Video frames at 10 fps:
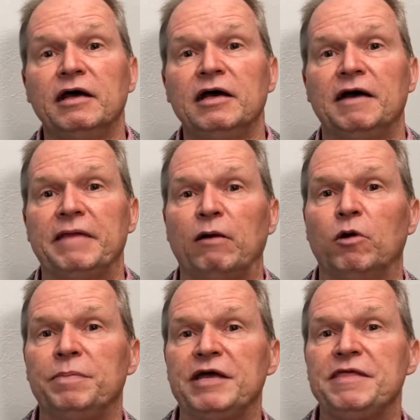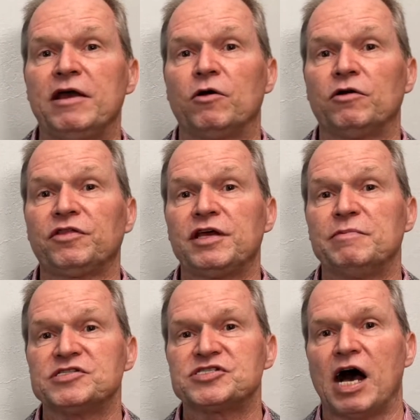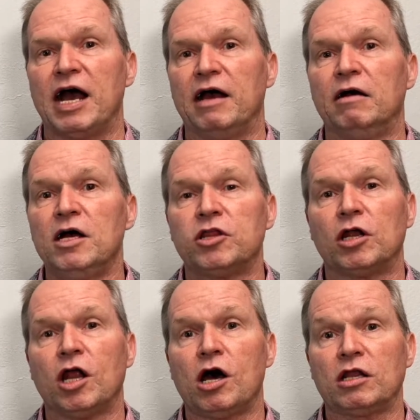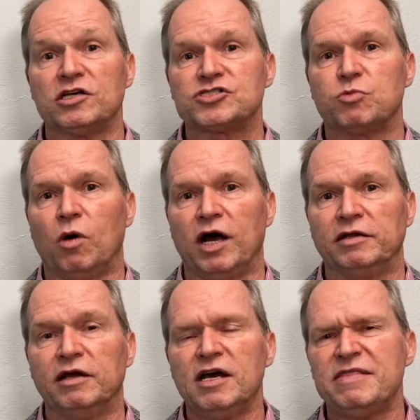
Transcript: And that will be the earthly Messiah, the lawless one,